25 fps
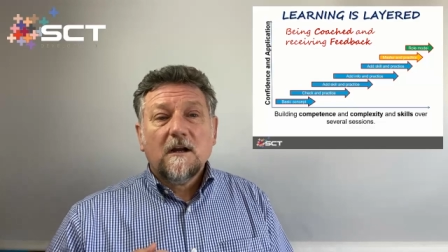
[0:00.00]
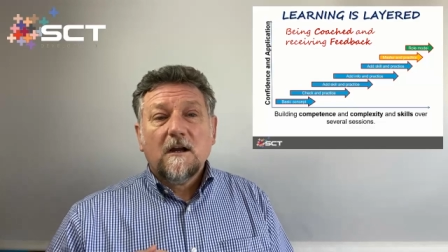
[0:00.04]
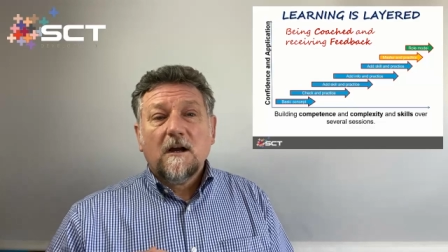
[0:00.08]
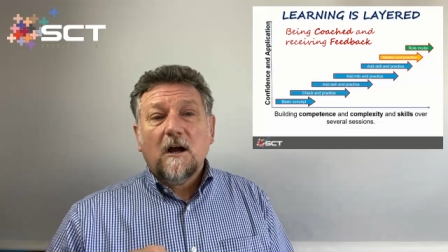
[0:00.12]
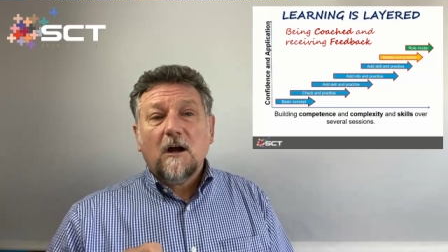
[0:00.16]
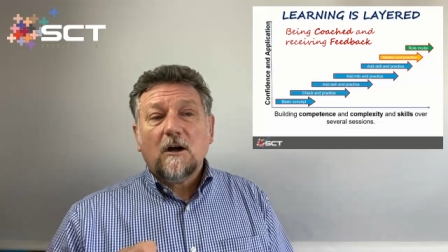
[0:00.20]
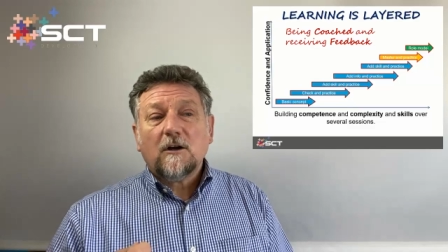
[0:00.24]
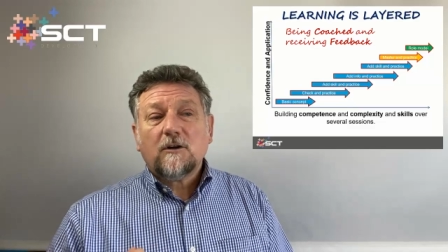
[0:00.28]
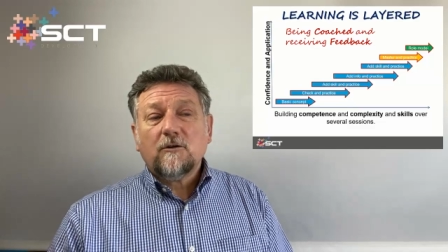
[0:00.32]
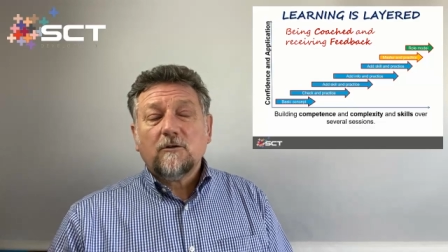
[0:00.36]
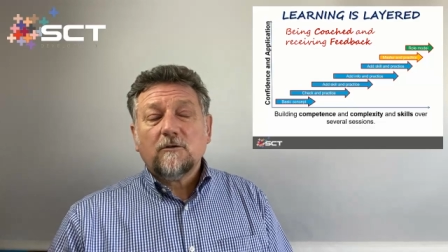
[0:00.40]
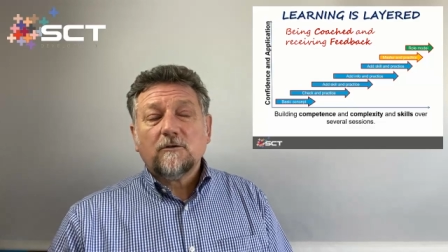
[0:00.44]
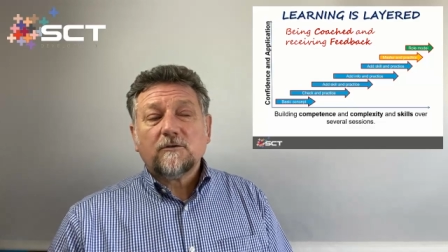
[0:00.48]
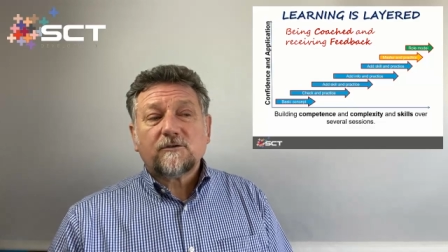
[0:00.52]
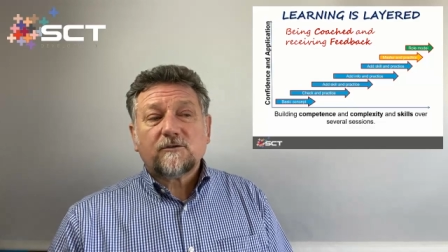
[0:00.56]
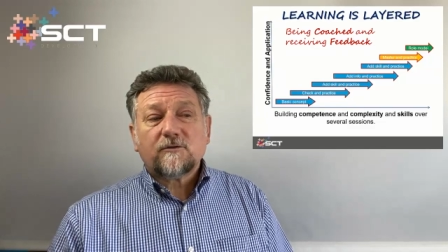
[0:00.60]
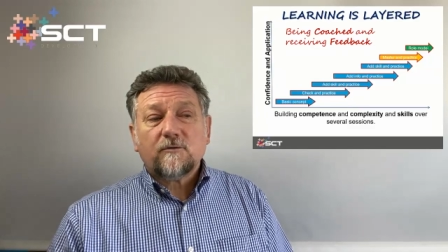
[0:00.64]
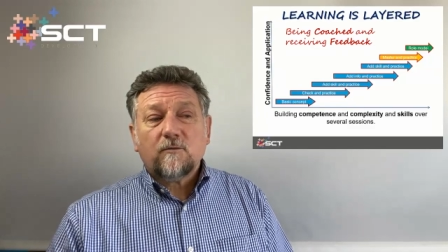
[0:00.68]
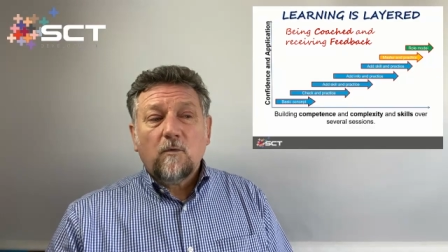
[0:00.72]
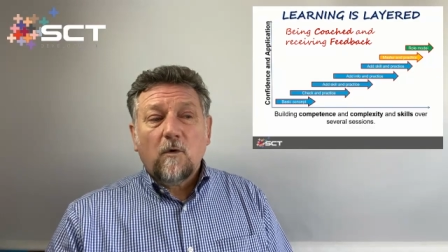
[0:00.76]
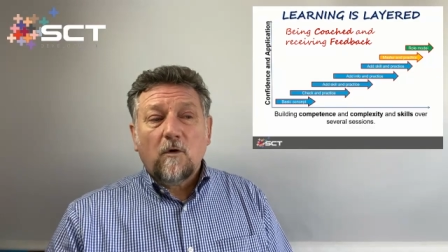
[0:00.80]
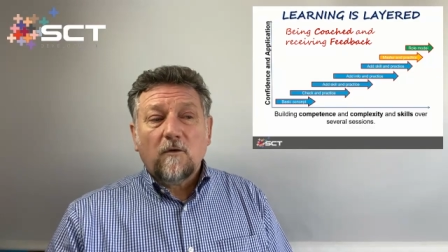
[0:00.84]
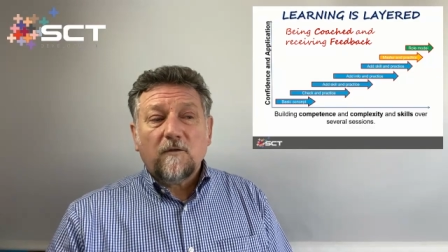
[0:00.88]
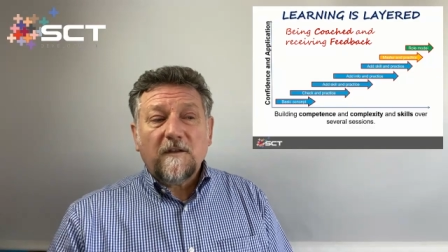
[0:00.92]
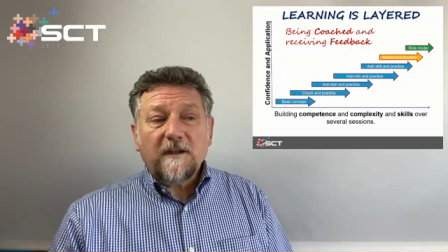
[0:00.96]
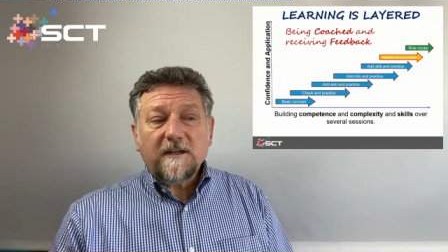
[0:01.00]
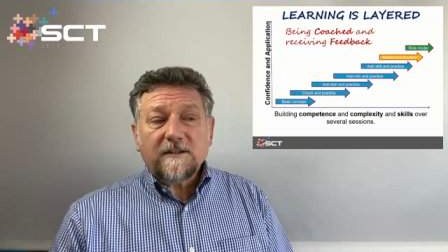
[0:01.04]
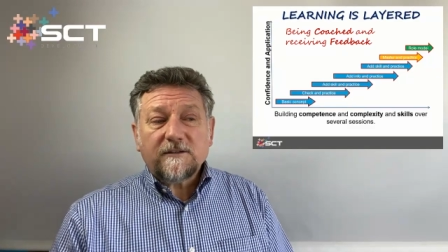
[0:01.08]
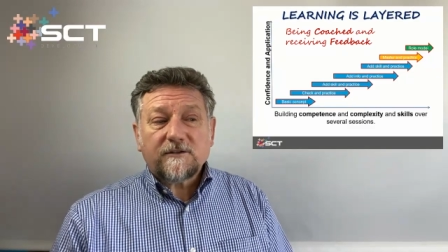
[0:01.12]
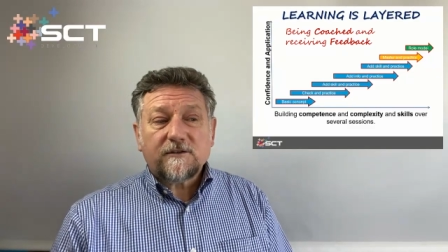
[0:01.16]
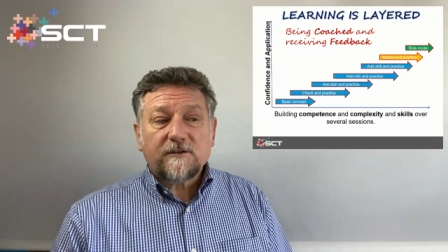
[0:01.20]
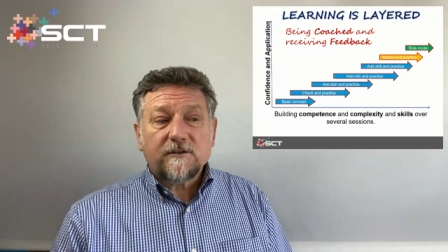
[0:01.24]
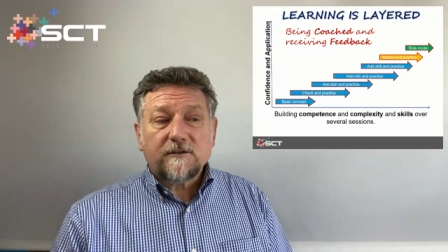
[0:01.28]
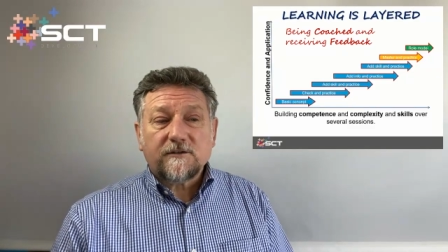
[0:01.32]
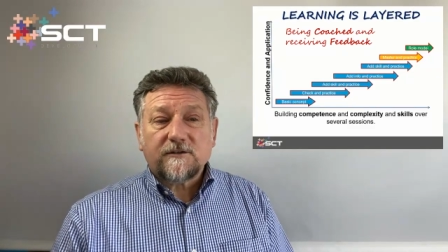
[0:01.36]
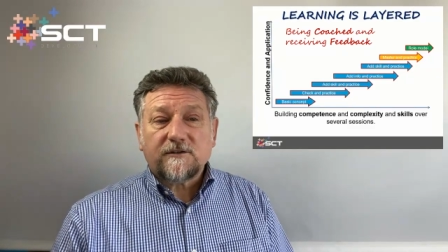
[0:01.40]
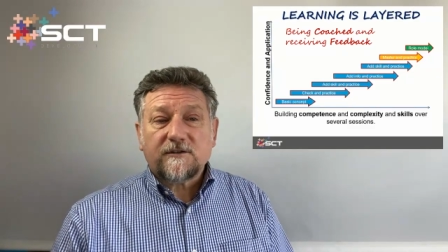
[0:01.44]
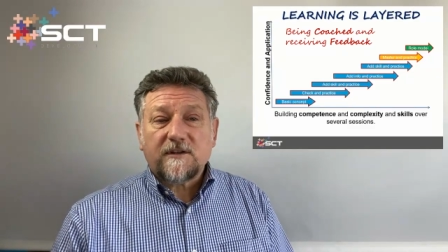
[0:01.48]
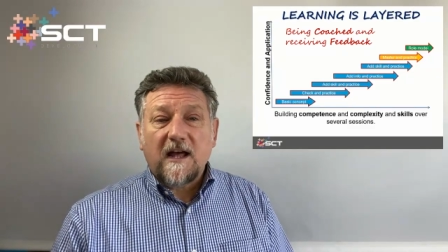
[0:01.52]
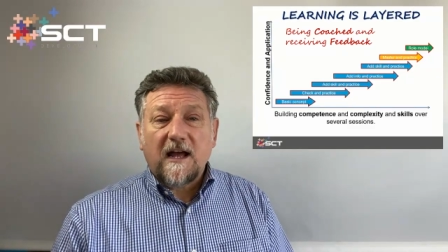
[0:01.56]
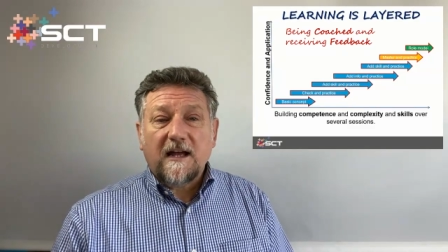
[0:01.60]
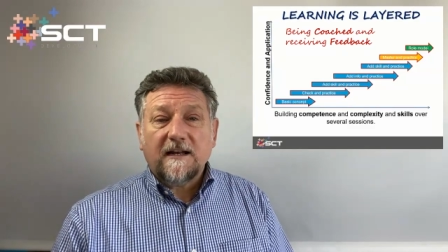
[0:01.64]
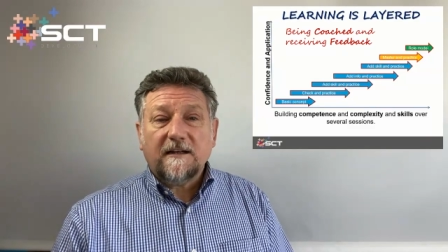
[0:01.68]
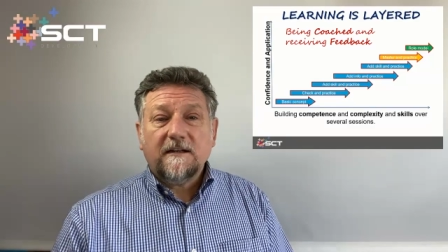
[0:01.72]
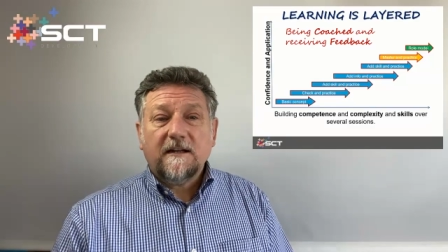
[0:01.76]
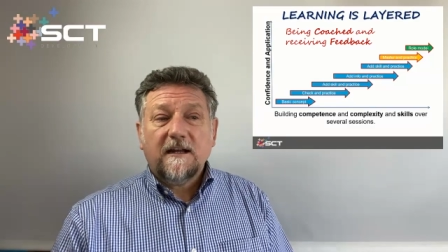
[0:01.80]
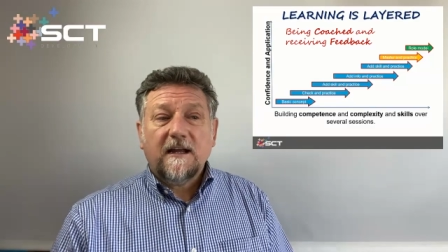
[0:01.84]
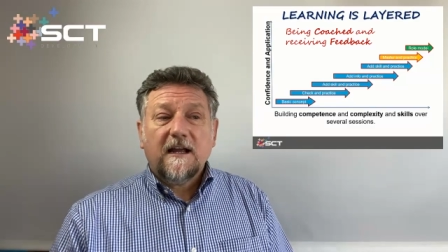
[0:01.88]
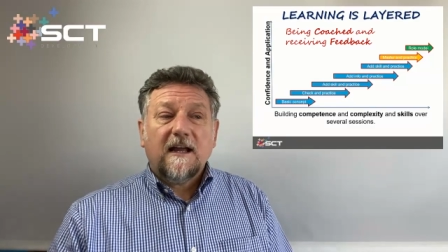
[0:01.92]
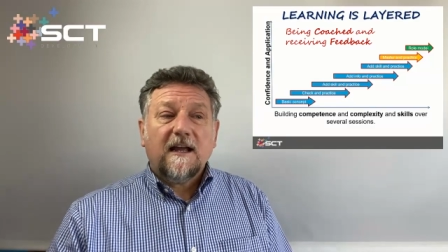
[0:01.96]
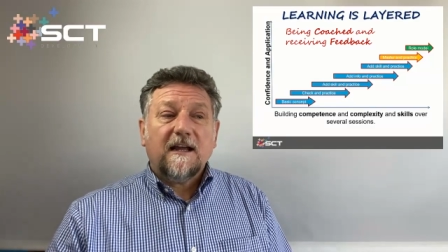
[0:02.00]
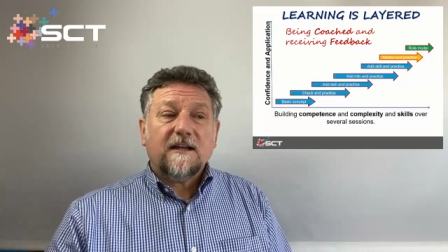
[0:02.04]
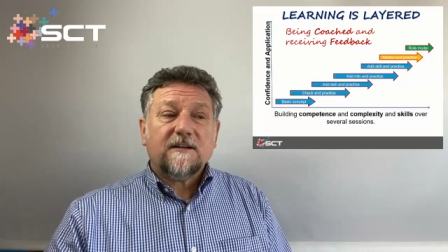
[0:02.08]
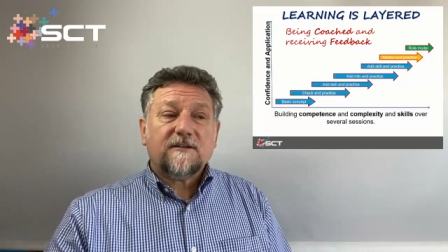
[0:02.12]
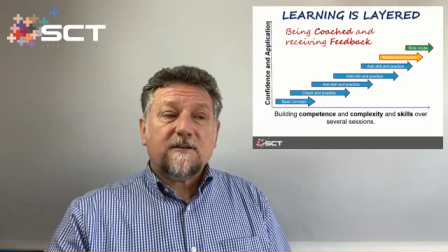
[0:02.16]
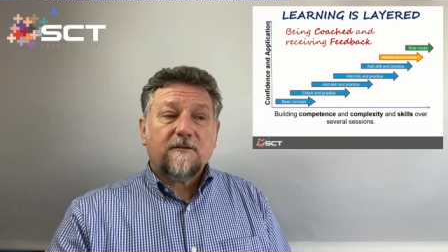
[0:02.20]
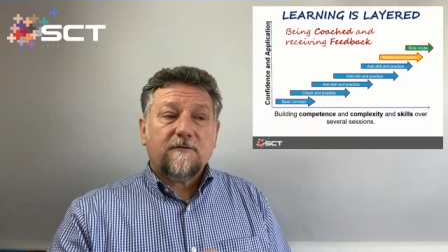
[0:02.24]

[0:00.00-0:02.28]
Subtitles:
Of course, what this does then is,